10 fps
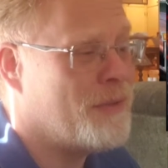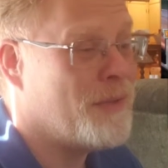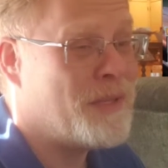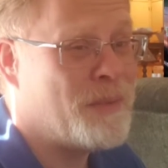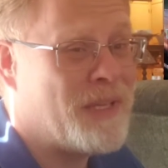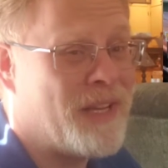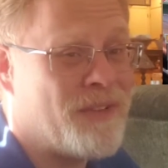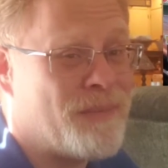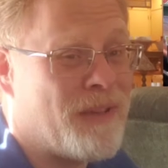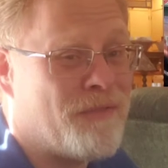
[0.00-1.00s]
you really want to give
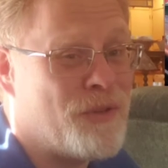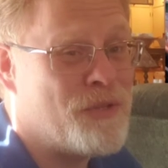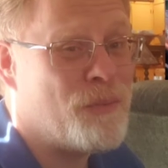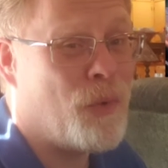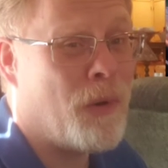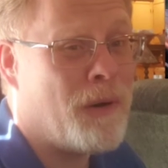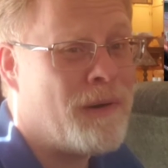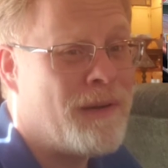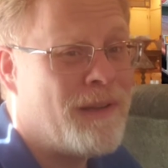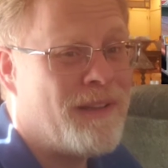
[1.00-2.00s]
up that fusion
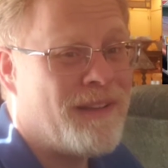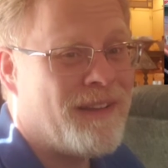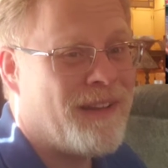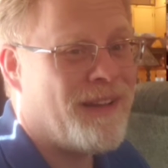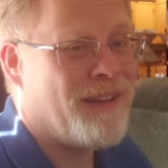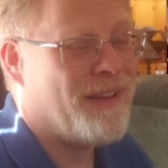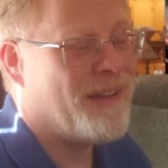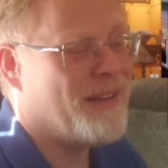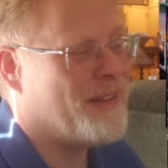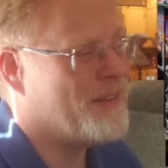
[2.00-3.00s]
bore
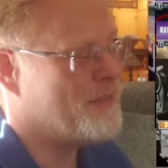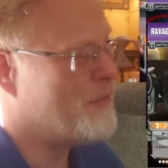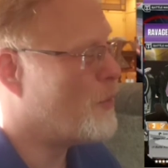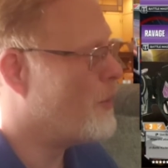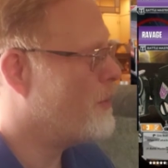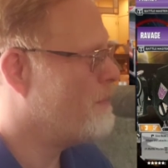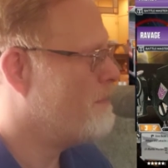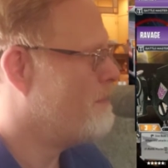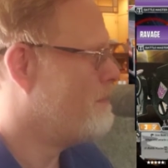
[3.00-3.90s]
uh, for